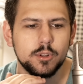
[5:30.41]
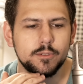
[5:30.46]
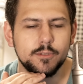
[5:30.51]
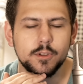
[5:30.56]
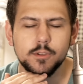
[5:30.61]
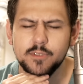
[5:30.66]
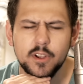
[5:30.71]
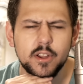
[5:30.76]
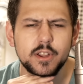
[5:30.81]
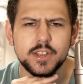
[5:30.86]
It'd
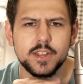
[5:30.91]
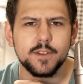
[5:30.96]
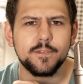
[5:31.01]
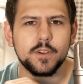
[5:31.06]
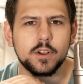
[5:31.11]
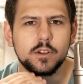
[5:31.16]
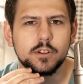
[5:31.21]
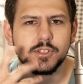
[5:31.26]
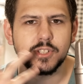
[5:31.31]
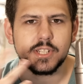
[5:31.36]
be very
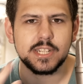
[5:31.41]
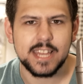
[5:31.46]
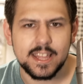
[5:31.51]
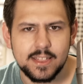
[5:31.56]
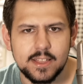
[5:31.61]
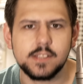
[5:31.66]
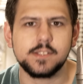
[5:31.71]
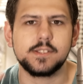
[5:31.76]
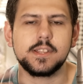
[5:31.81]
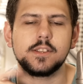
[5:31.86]
difficult to get
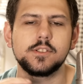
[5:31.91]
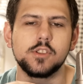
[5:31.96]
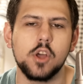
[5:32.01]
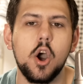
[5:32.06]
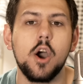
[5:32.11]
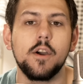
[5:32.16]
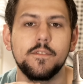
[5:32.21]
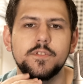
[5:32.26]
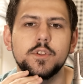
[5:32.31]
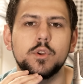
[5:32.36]
these things
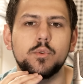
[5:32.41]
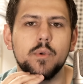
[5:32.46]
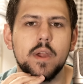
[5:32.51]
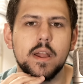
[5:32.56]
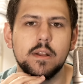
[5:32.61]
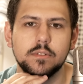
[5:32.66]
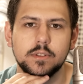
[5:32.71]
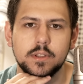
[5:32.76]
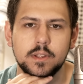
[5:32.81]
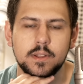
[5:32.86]
off the ground.